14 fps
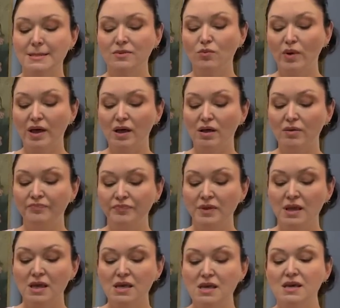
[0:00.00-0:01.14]
Well,
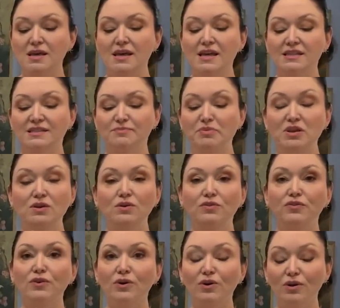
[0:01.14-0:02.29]
it's
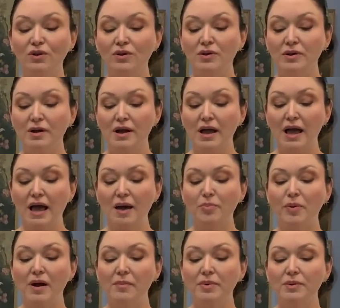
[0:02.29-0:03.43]
beautiful. I
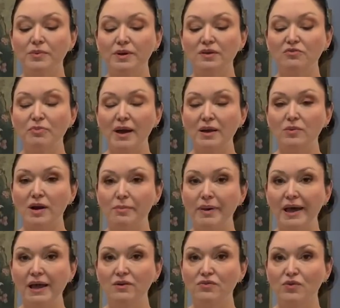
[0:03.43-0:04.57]
probably wouldn't have paid what I
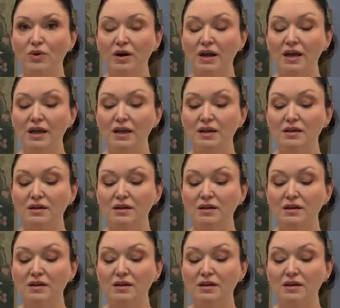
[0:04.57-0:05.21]
paid for it.